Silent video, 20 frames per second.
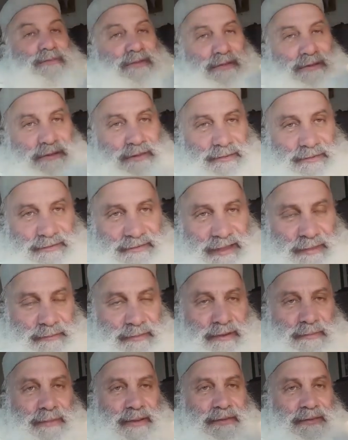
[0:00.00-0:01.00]
another
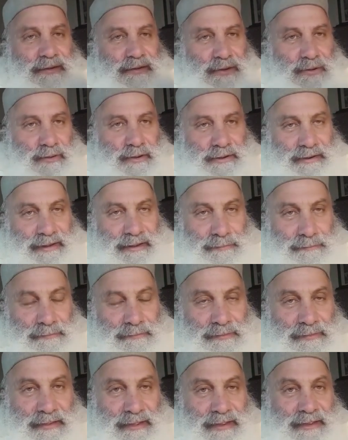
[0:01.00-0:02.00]
statement about the Kohanim,
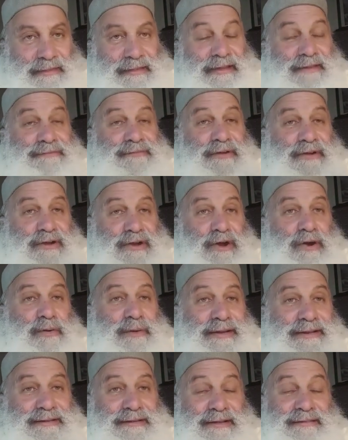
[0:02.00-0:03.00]
that if the
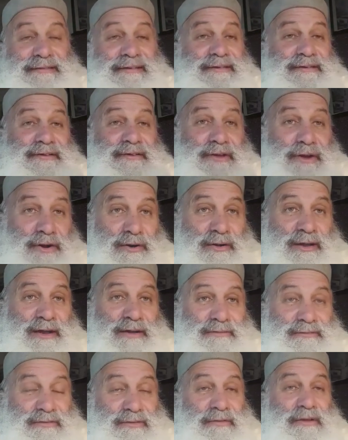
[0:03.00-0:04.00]
Kohen
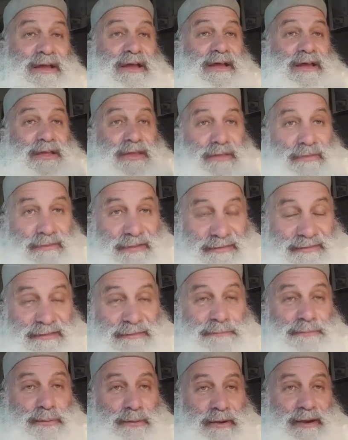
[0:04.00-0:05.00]

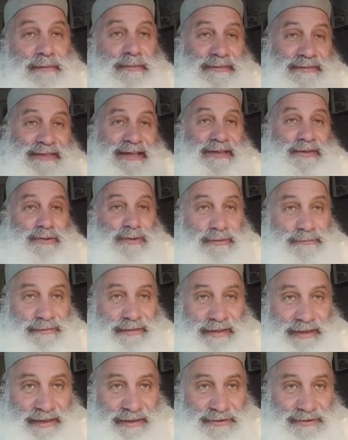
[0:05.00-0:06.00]
doesn't pray with that
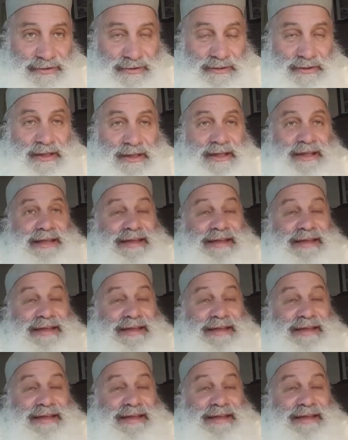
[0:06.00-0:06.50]
unification,